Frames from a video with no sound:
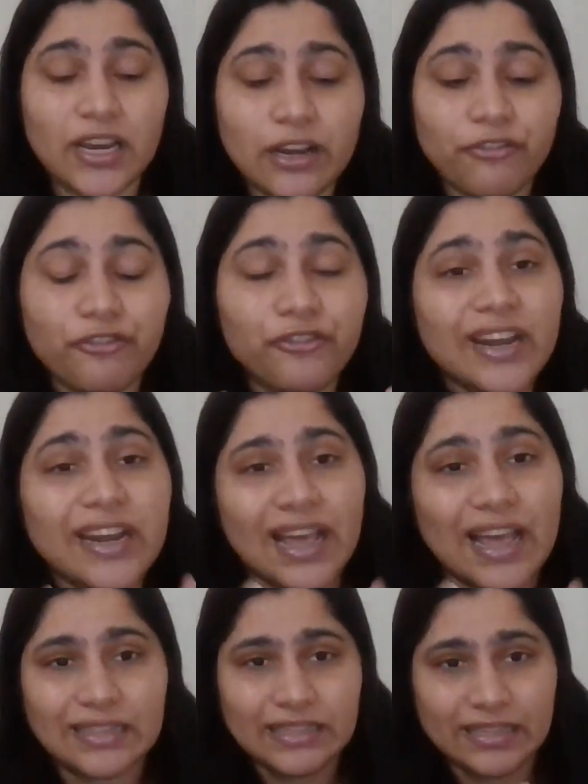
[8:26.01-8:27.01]
Now,
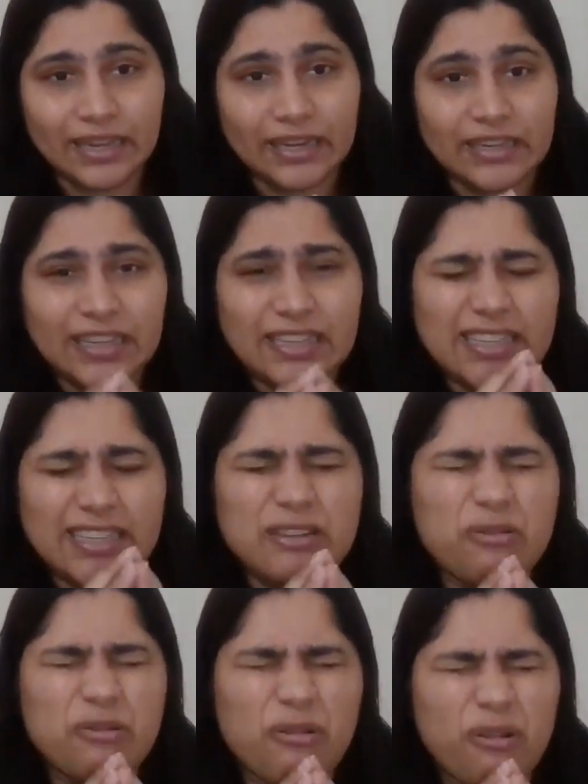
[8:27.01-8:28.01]
freelancing takes an
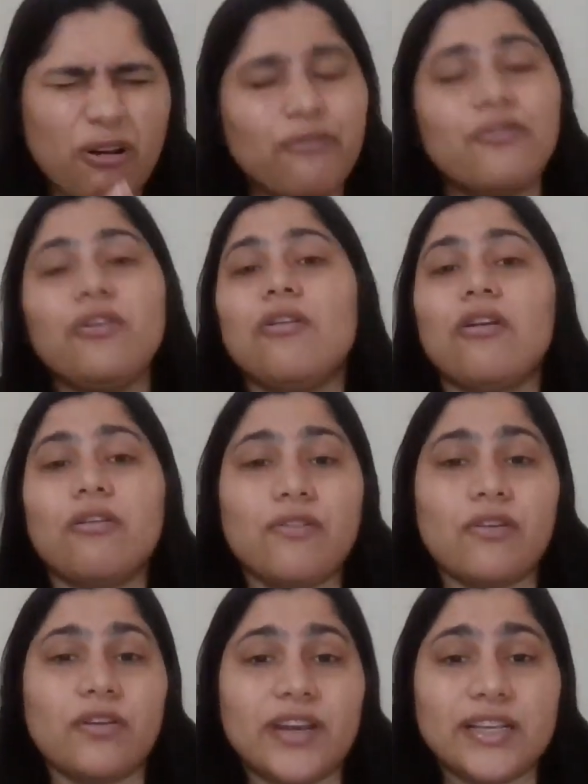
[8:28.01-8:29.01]
awful lot of
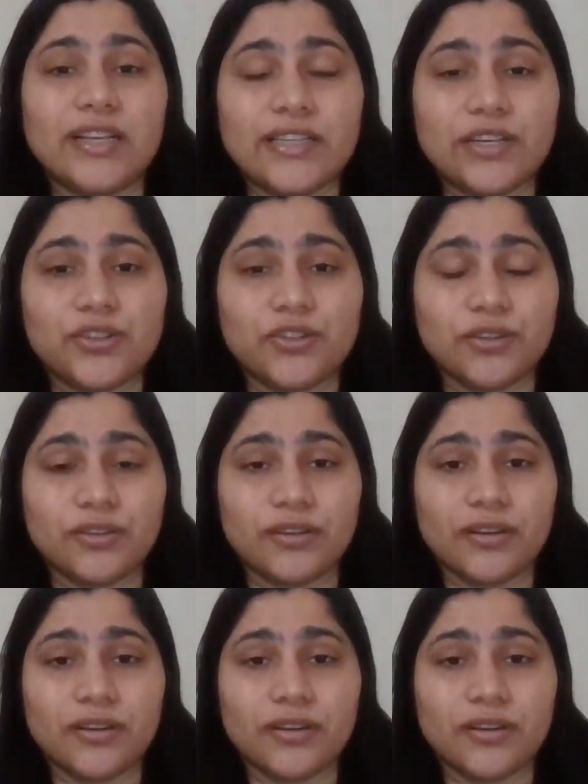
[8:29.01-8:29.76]
organization.